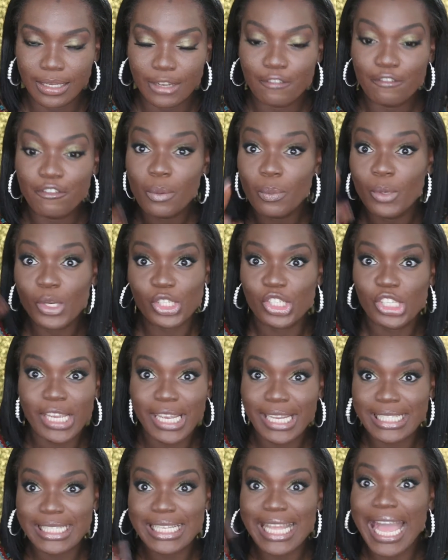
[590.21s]
4 more
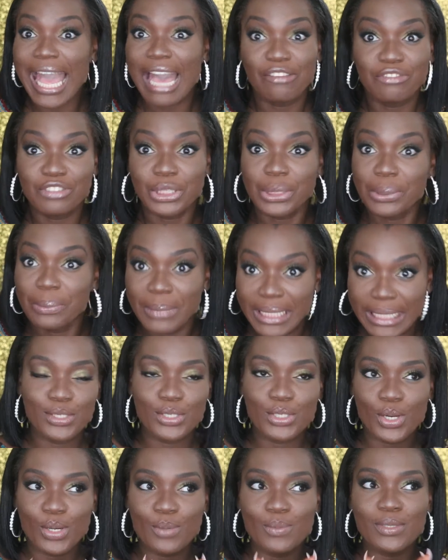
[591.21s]
shades after me. In
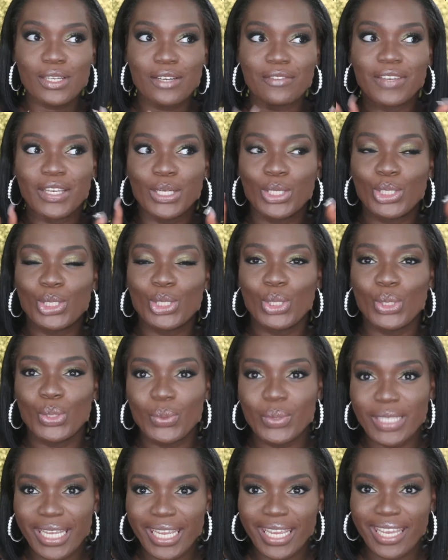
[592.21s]
terms of
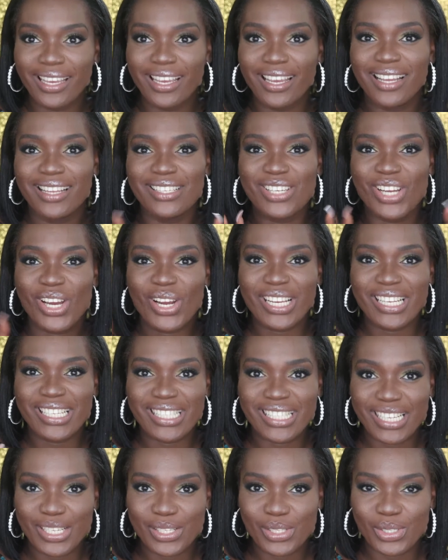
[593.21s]
including darker
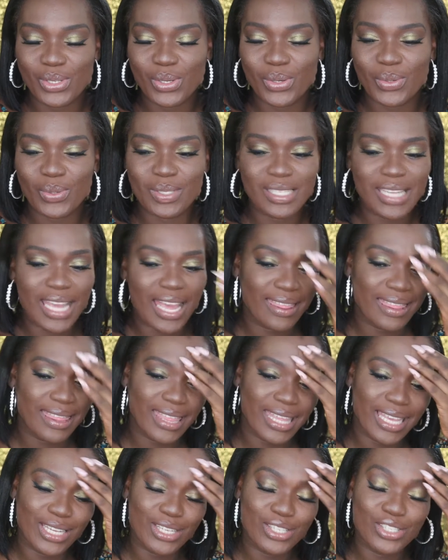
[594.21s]
skin tones, I
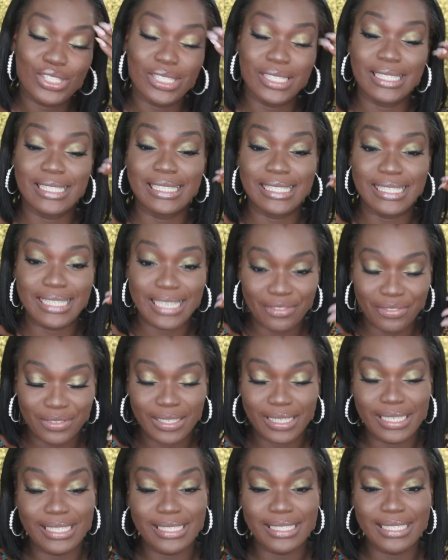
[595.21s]
think she
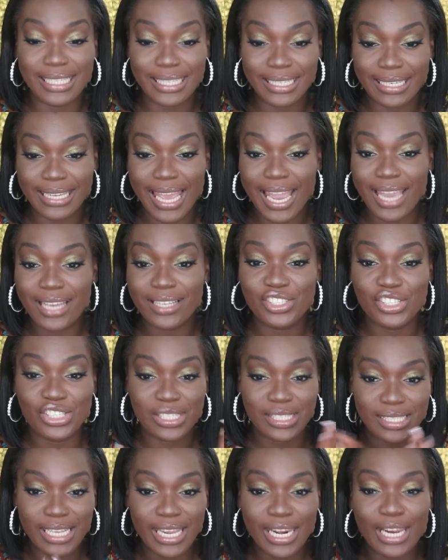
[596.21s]
definitely did that. She
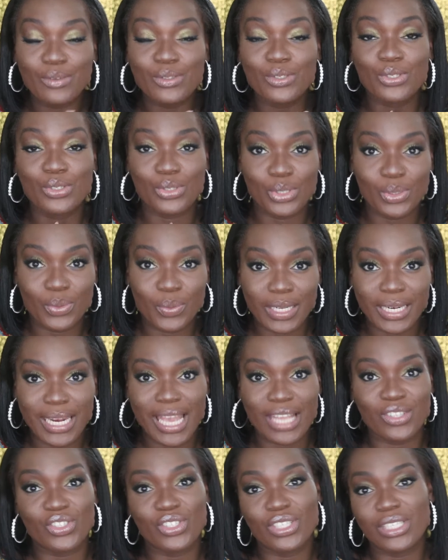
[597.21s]
set out to do it,
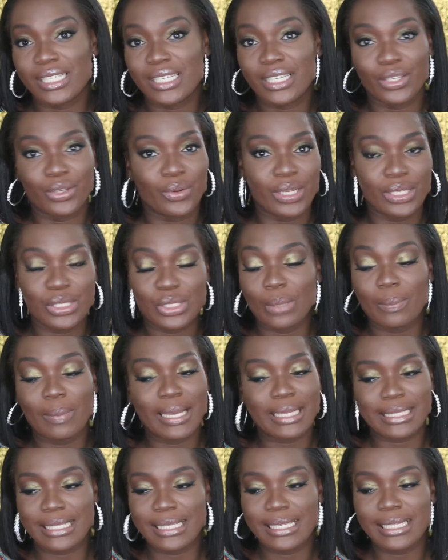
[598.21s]
and she did a great job
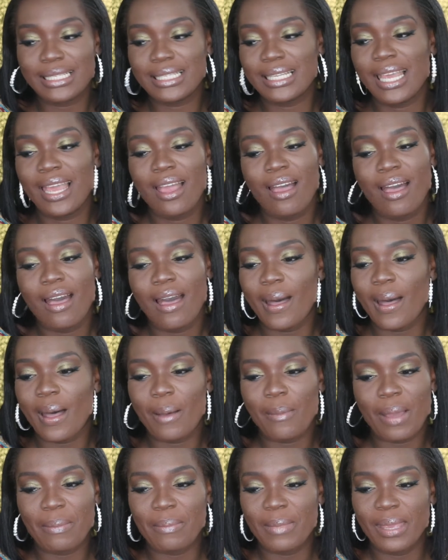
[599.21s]
at it.
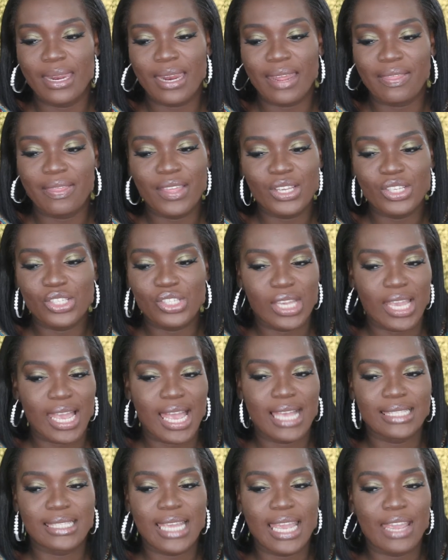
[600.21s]
I mean, I think she
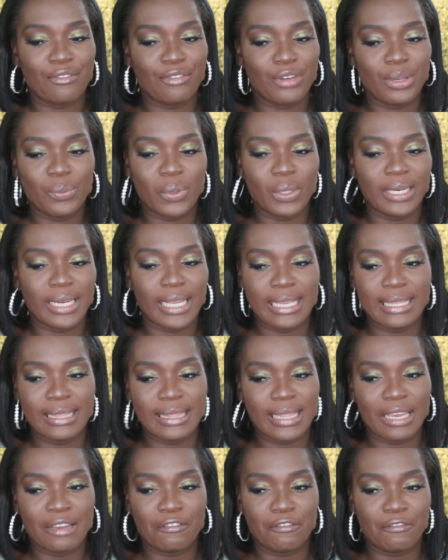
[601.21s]
has everyone
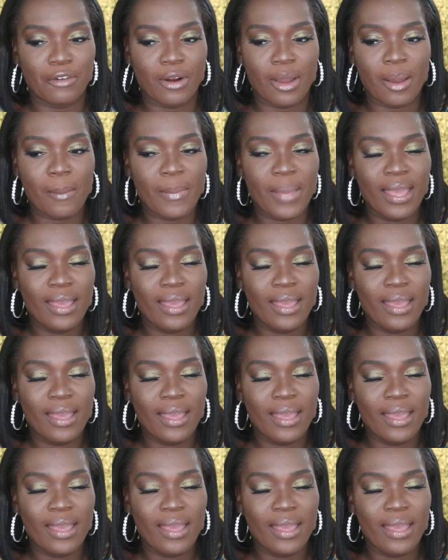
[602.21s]
in there from